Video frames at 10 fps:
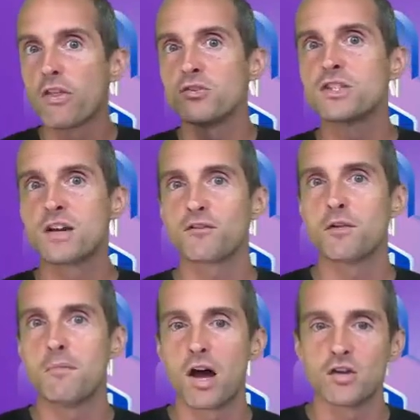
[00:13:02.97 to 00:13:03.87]
those
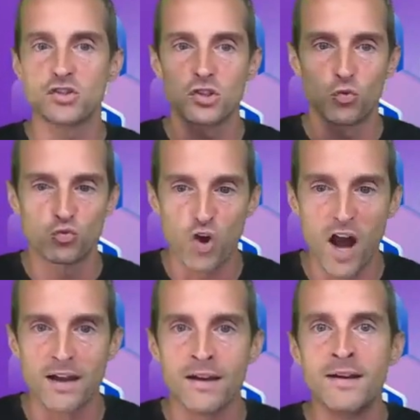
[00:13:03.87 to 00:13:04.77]
different models to
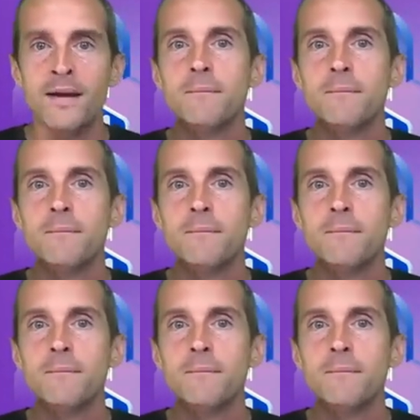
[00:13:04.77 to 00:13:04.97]
run.